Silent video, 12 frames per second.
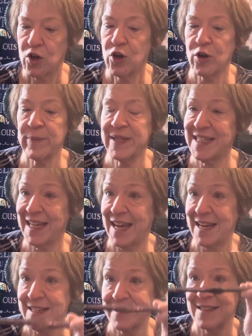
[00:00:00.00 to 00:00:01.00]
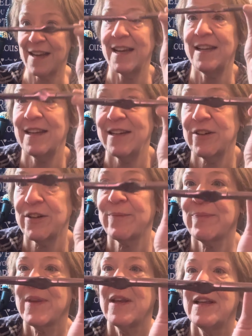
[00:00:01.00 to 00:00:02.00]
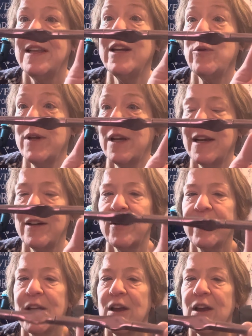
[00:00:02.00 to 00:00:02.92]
Urban Decay's eyeliner, liquid liner.